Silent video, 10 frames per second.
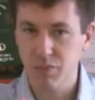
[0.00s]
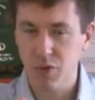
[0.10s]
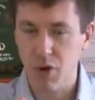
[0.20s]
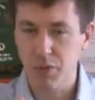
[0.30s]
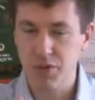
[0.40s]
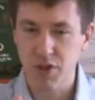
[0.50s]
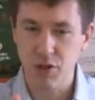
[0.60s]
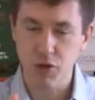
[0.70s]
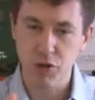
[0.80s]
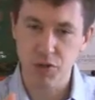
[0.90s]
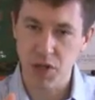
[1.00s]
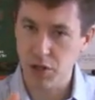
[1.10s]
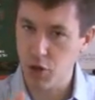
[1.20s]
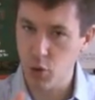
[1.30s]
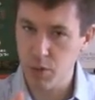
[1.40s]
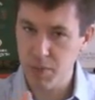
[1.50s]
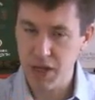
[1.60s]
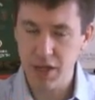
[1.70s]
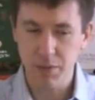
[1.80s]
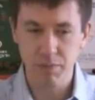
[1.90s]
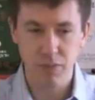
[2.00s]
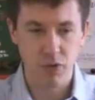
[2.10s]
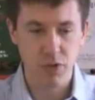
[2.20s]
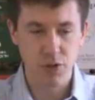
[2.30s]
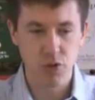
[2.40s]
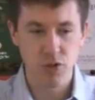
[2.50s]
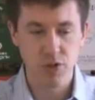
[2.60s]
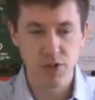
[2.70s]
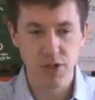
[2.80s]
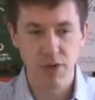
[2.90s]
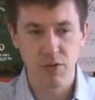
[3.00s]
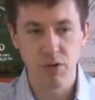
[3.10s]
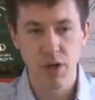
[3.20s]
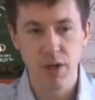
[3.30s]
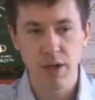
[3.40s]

I would say, or you could say lower medium on the astringency level.